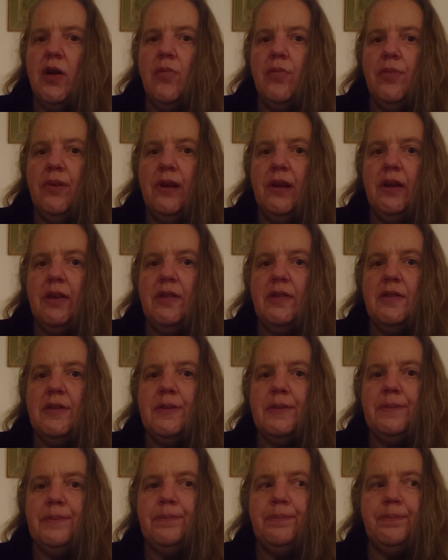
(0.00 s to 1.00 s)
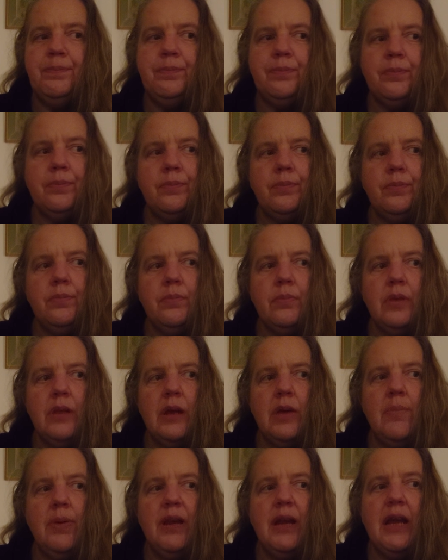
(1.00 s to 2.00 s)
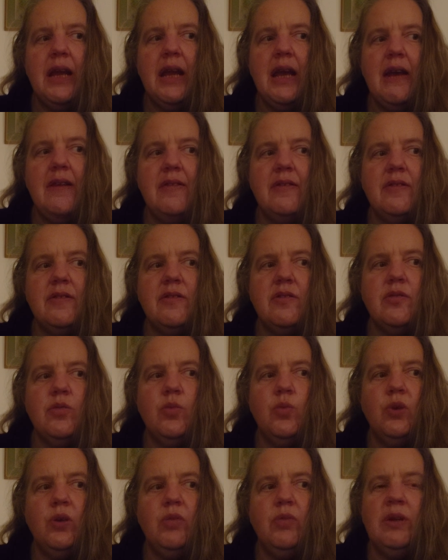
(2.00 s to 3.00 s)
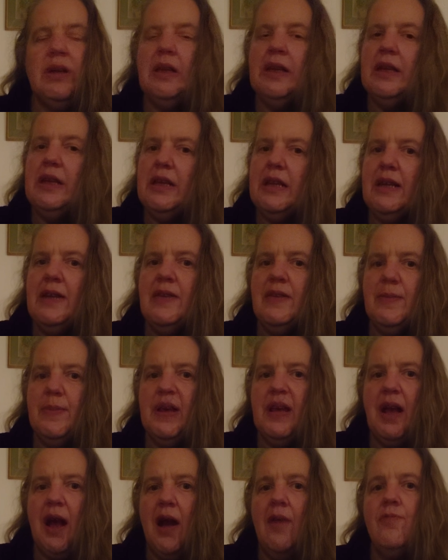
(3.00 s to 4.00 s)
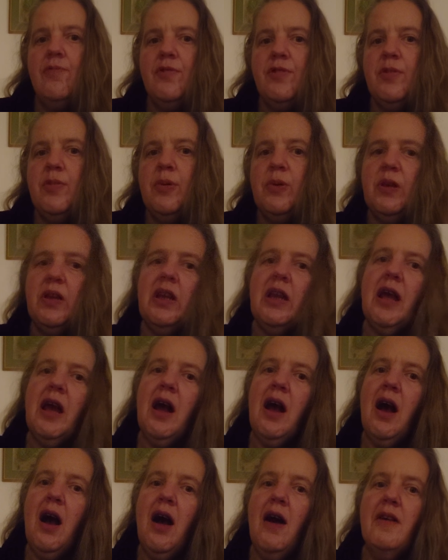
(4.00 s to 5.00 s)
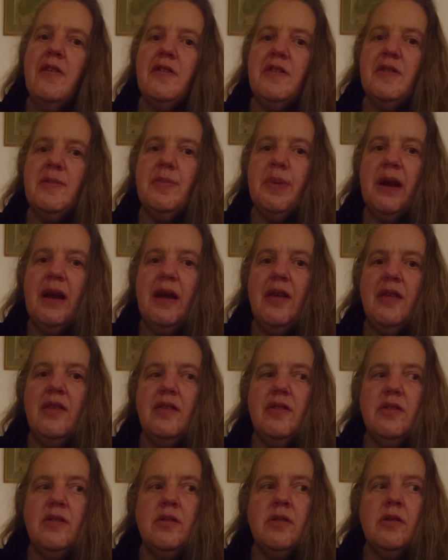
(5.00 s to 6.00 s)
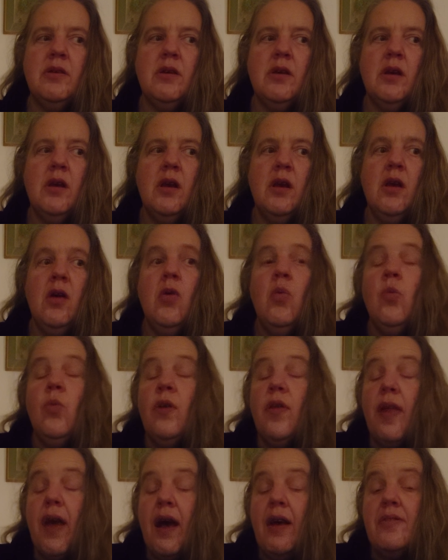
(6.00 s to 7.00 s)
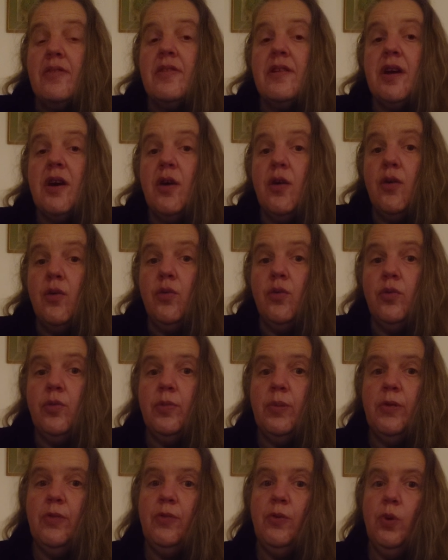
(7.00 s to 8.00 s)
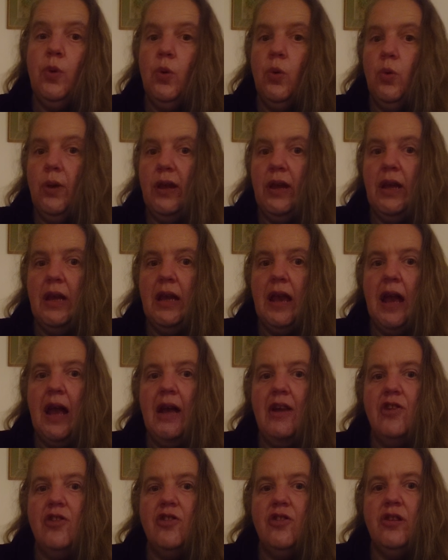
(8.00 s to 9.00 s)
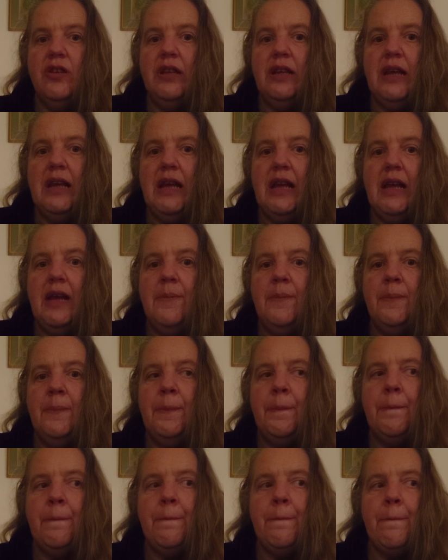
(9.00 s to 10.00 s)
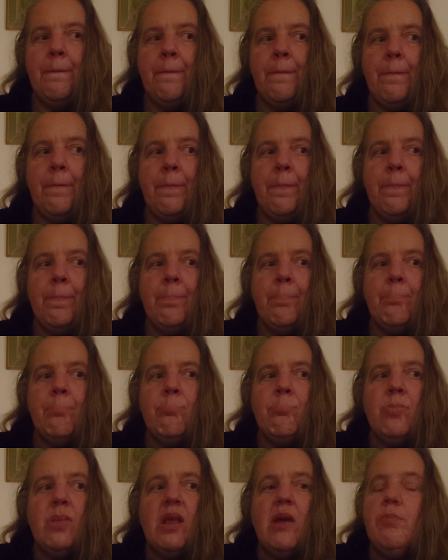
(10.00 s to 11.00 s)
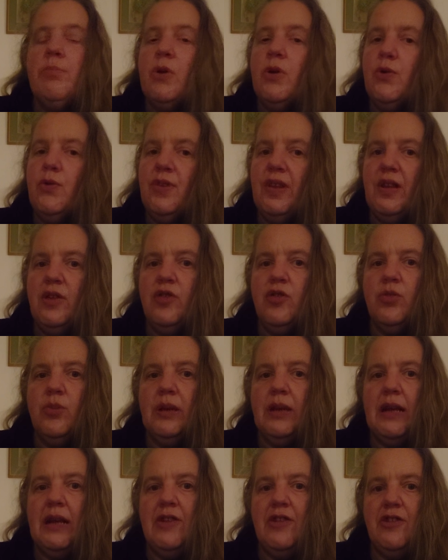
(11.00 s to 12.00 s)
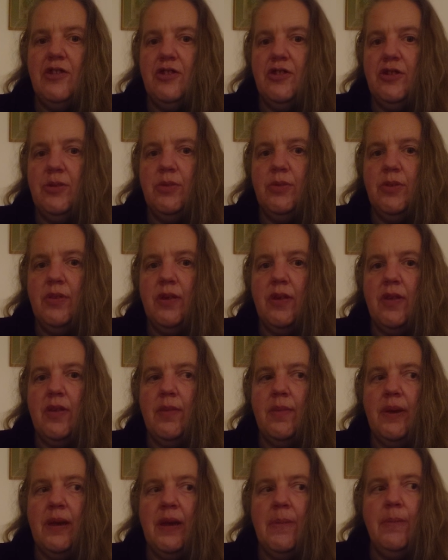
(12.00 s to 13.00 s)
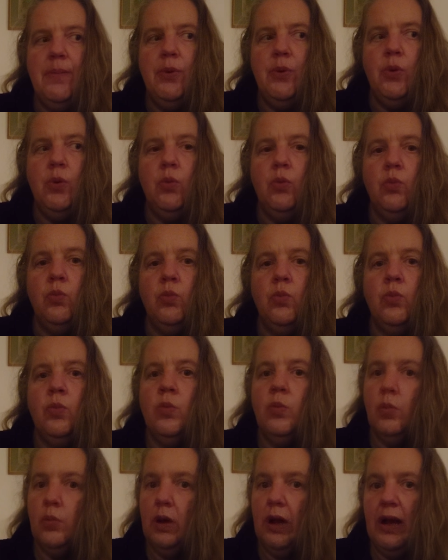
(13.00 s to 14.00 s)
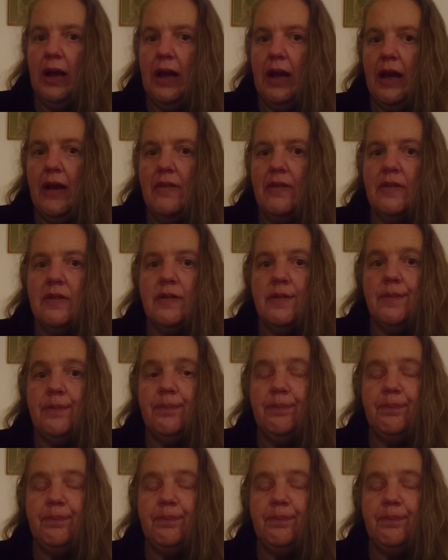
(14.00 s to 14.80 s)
of it. But I guess we really need to be comfortable in our heart space with ourselves before we can actually move into relationship with other people, I guess.